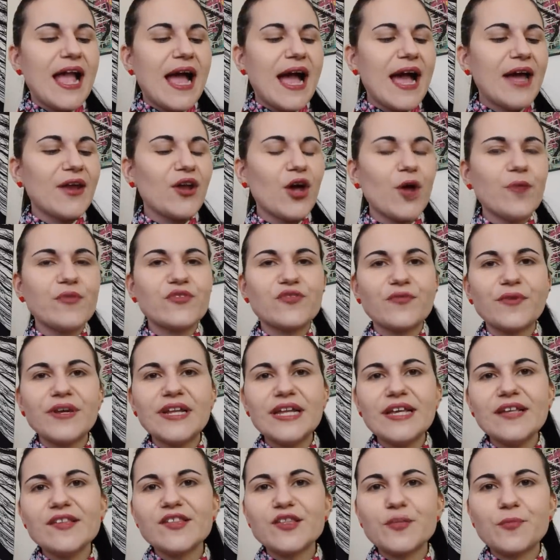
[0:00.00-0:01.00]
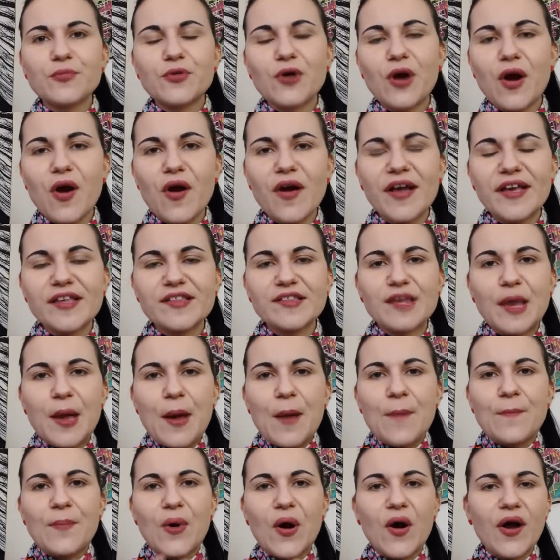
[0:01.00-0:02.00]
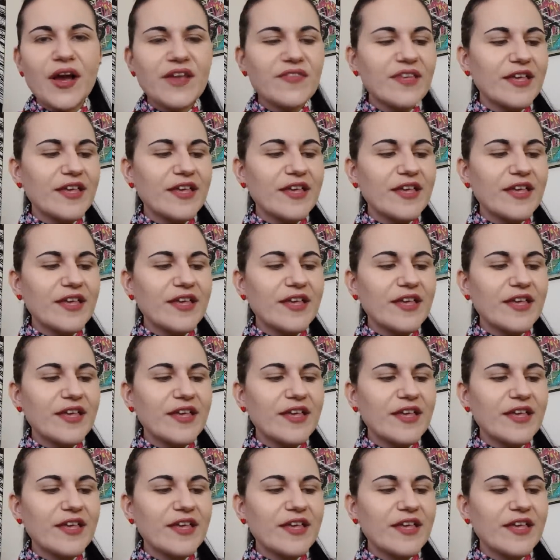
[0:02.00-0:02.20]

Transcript: And I was really surprised by